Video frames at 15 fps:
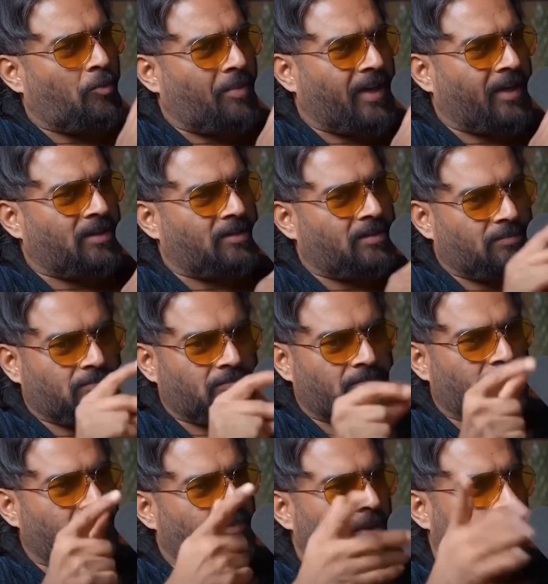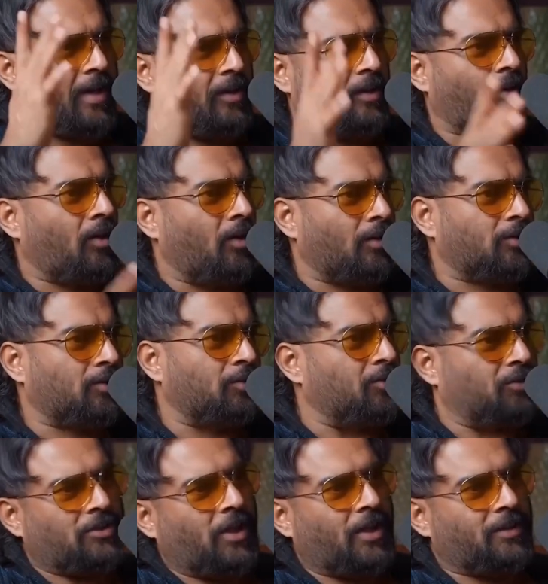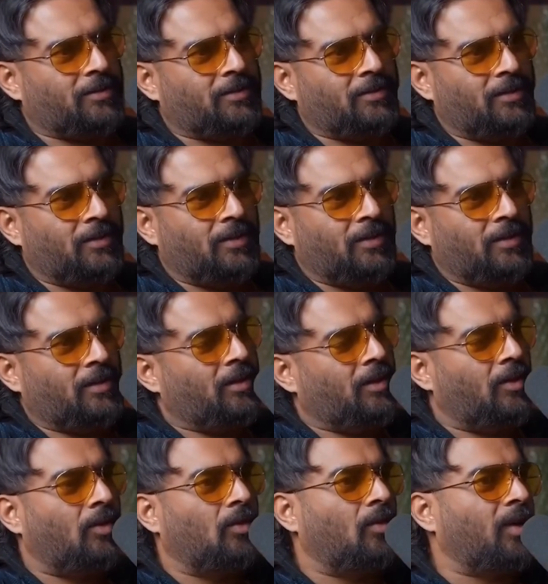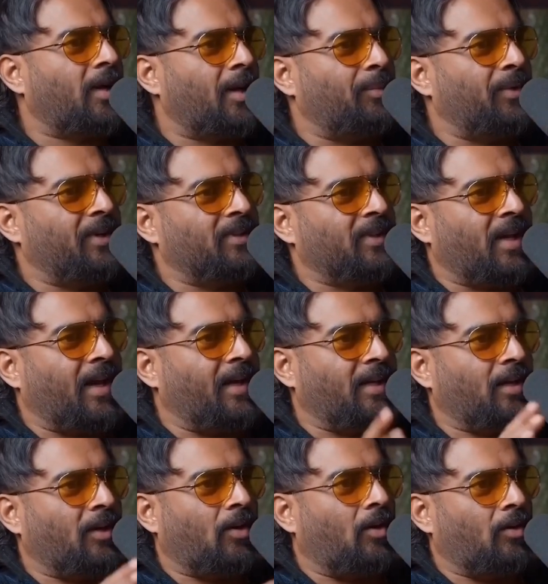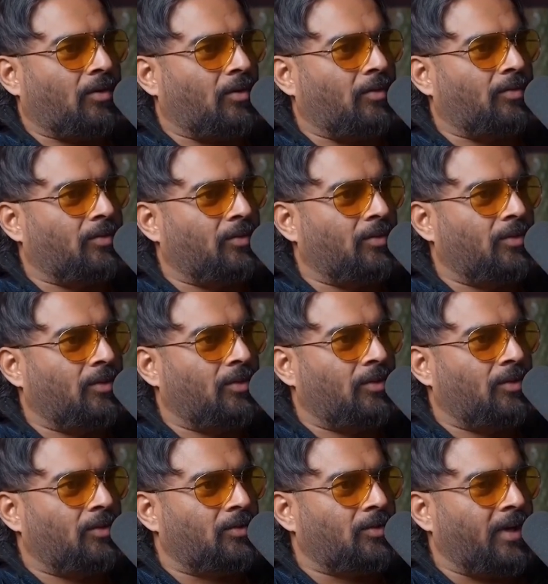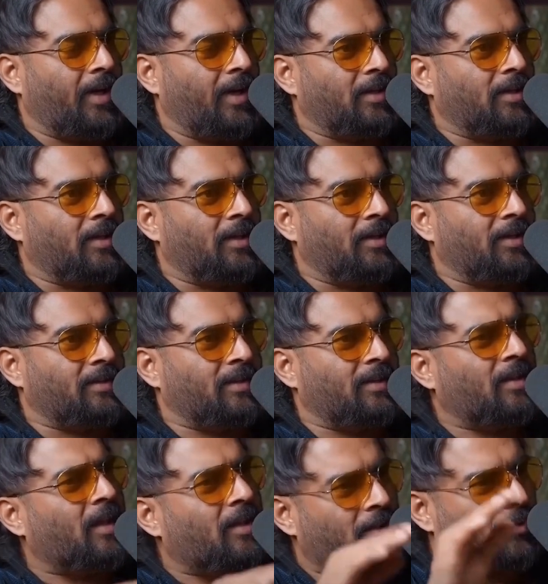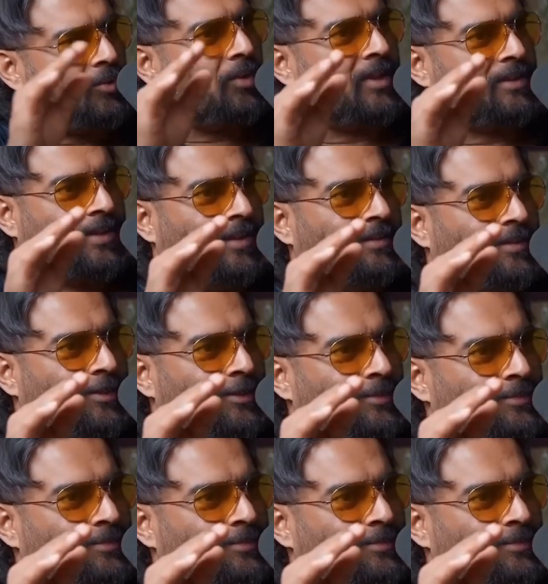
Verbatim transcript: pegs. 9 o'clock, shoot starts. What happened is the lighting conked off. So at 8:30, they said another 2 hours left.